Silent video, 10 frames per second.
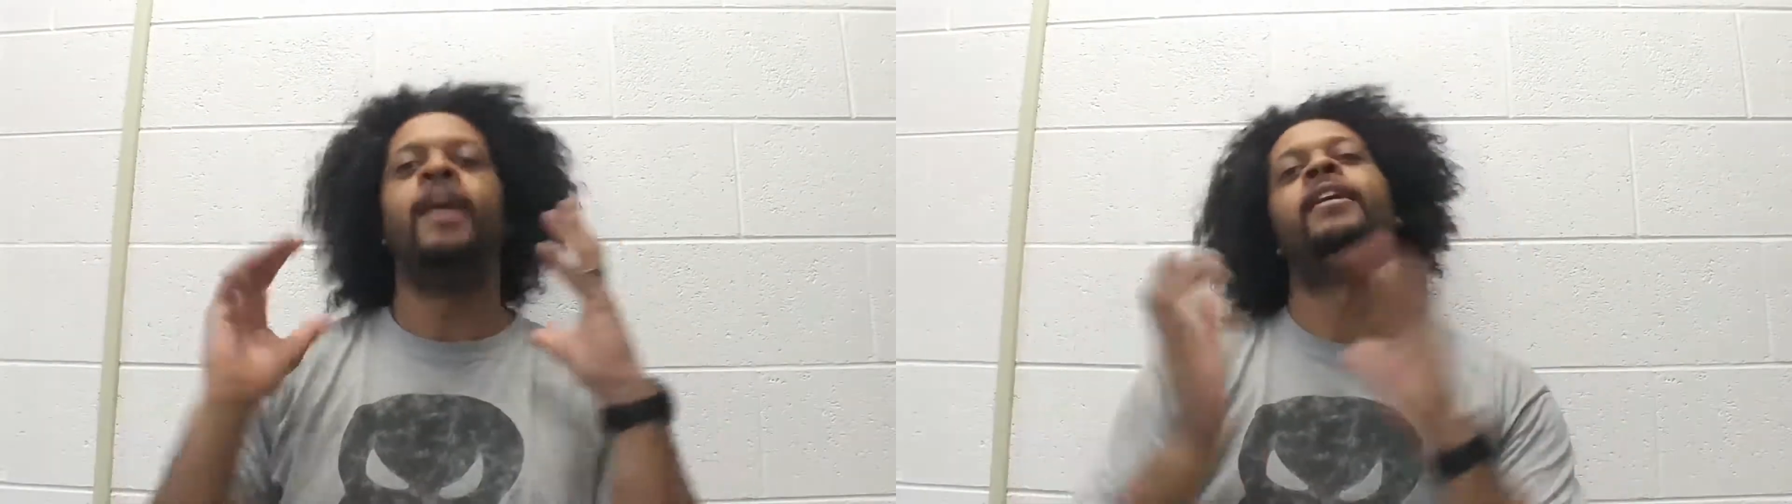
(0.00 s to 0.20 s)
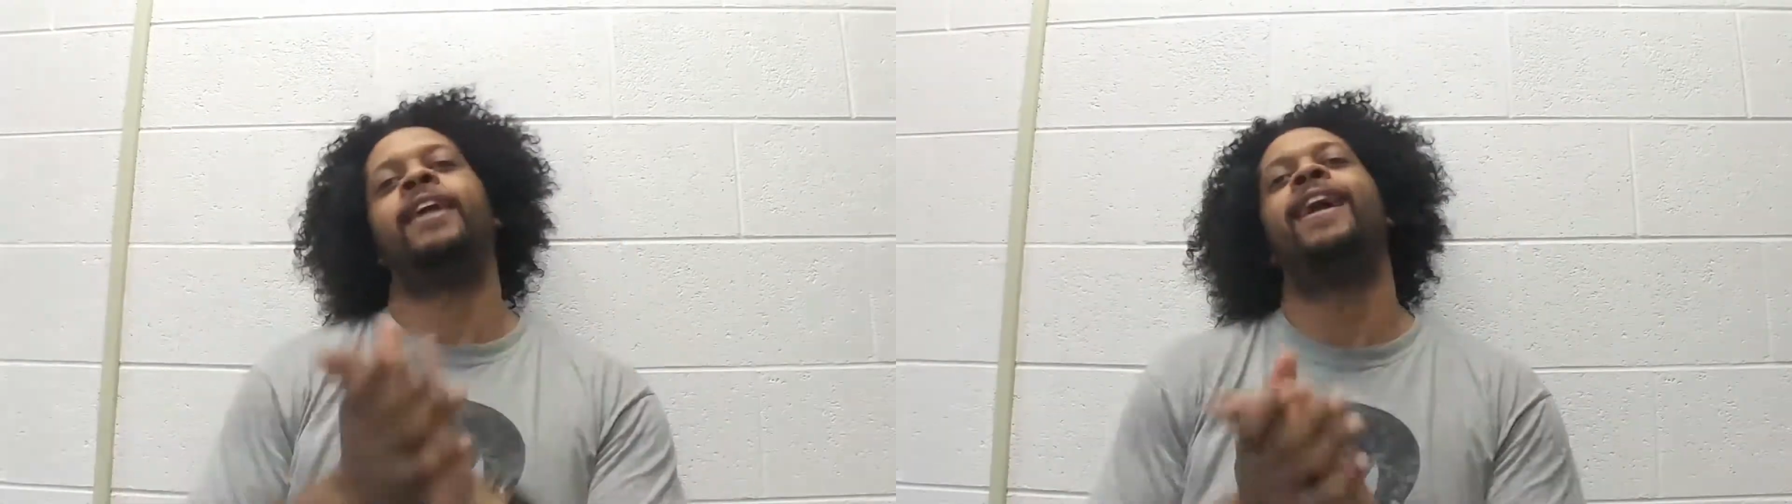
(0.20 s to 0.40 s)

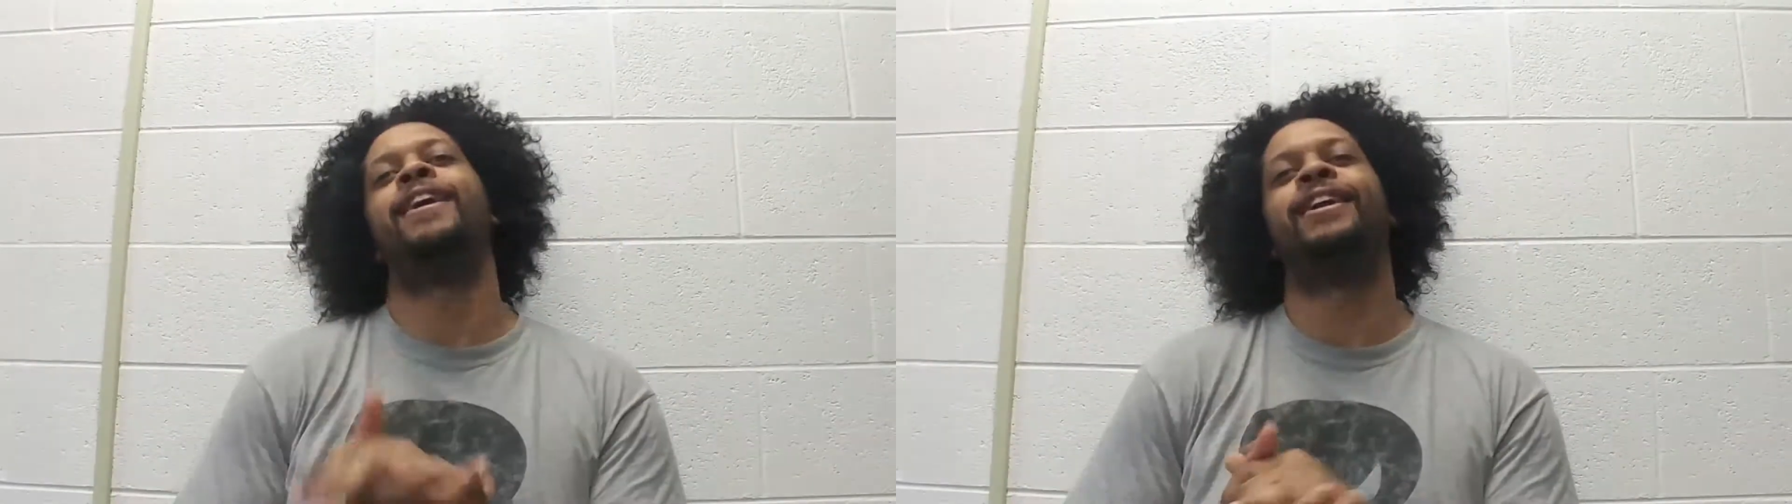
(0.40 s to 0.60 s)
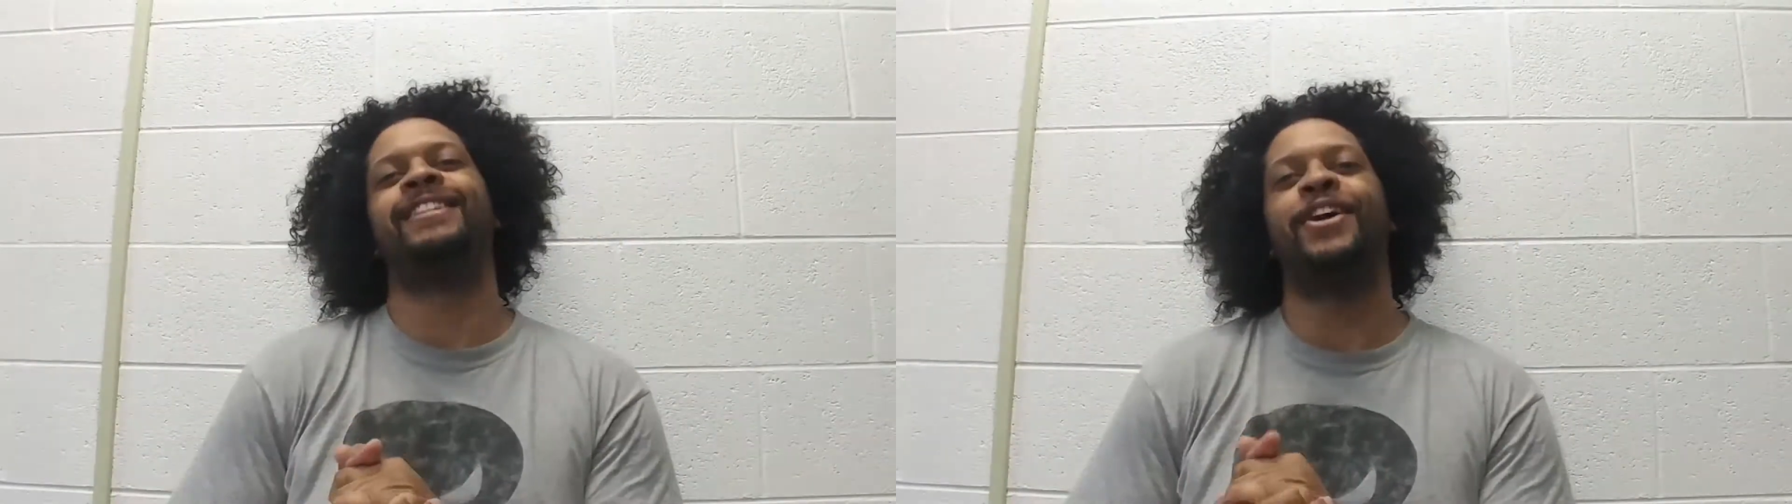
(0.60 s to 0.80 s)
Now
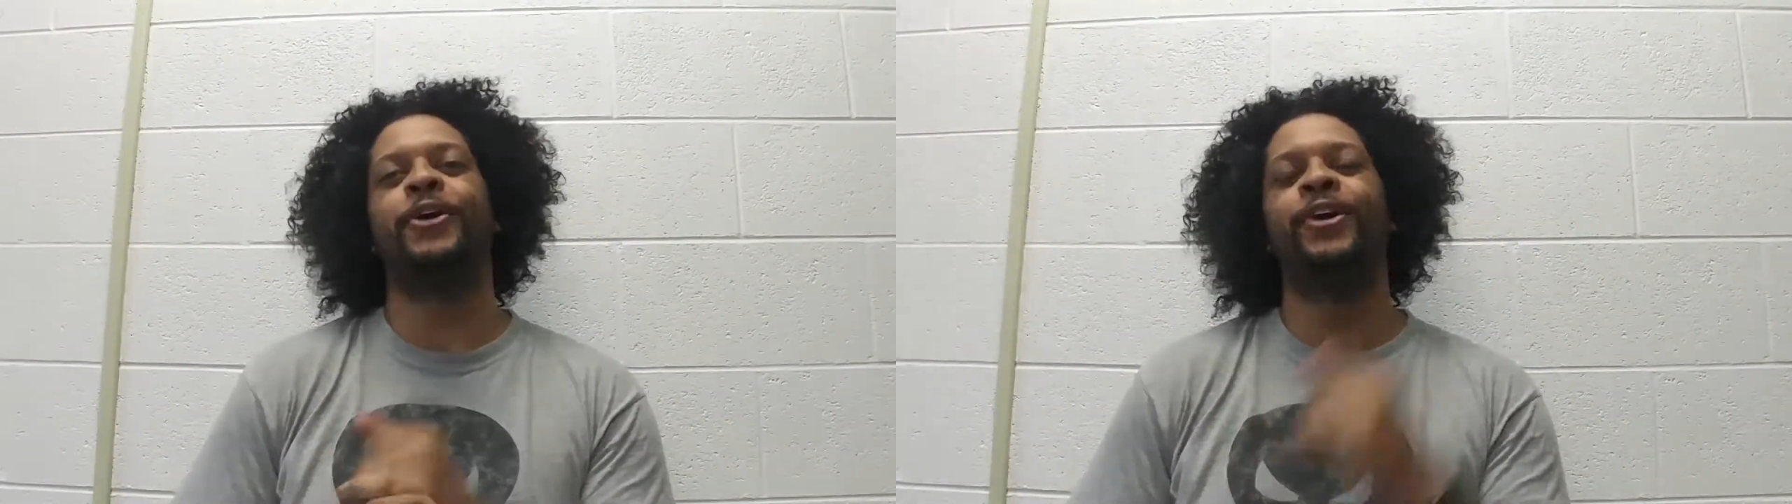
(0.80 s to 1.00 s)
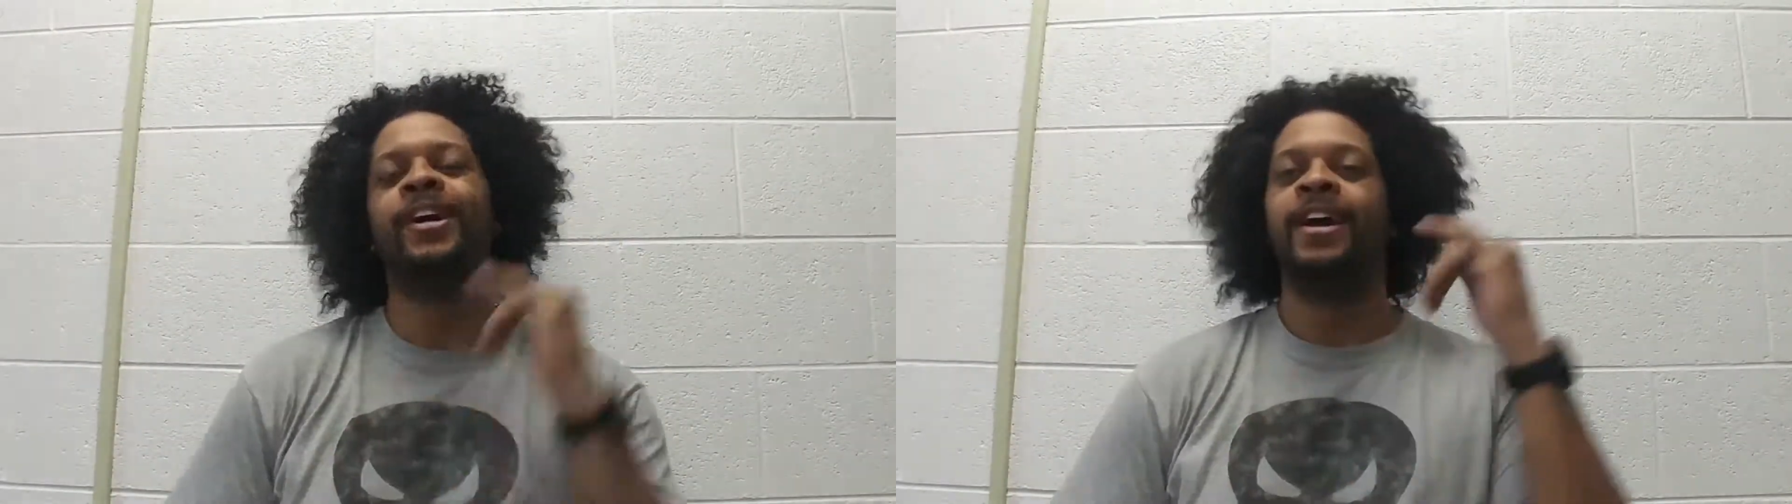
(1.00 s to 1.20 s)
I
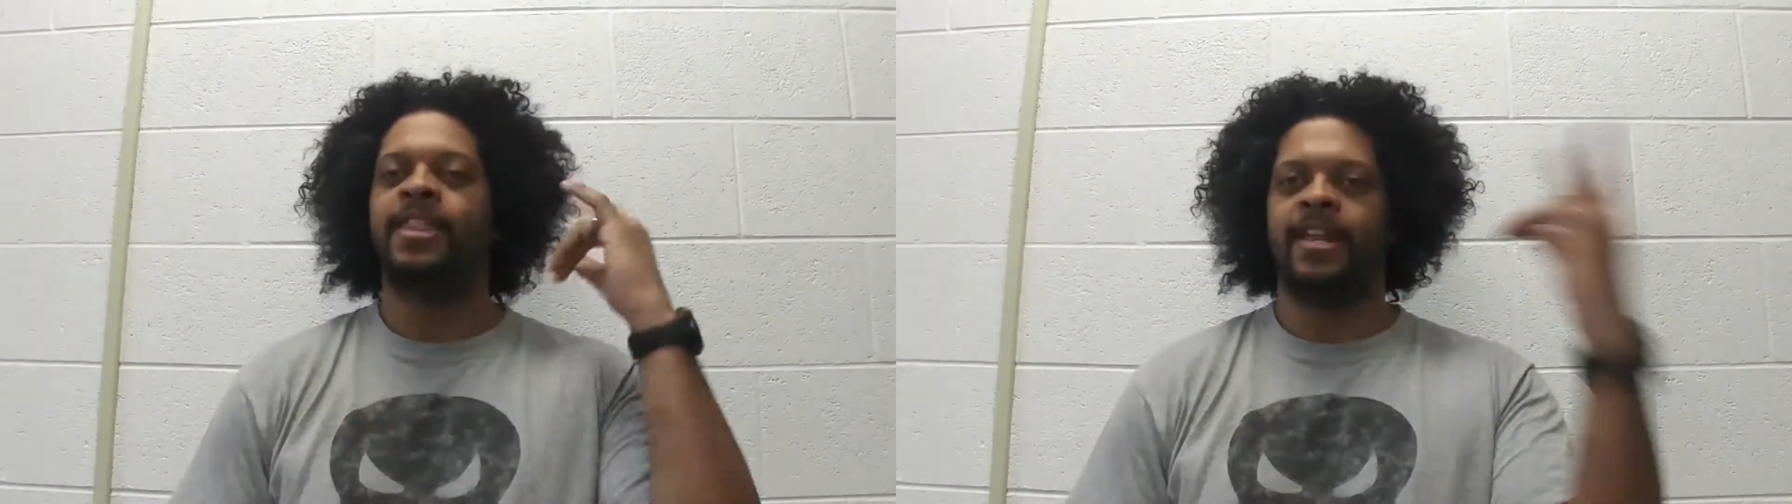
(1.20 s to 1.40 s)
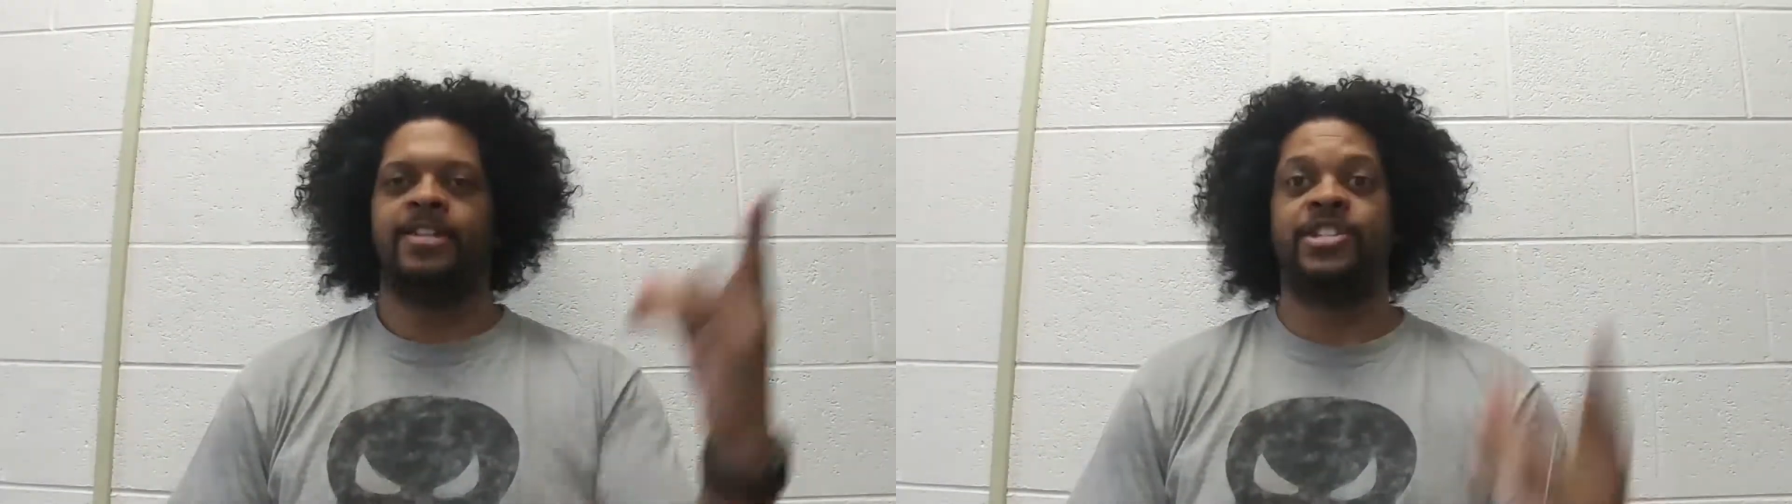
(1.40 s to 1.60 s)
know that I